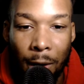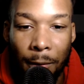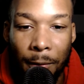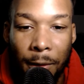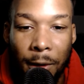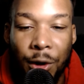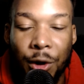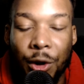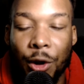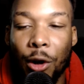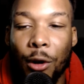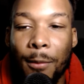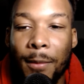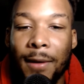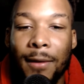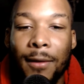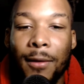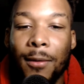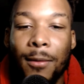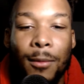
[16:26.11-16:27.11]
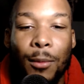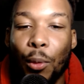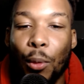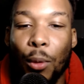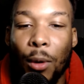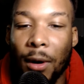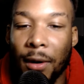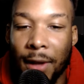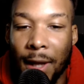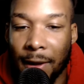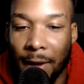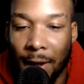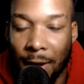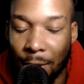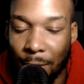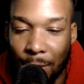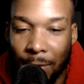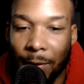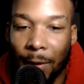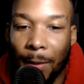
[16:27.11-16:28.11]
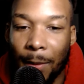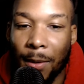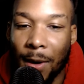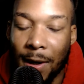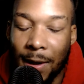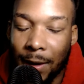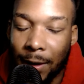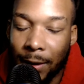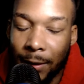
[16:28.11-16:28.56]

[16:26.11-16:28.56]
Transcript: the German word that they use for pressing.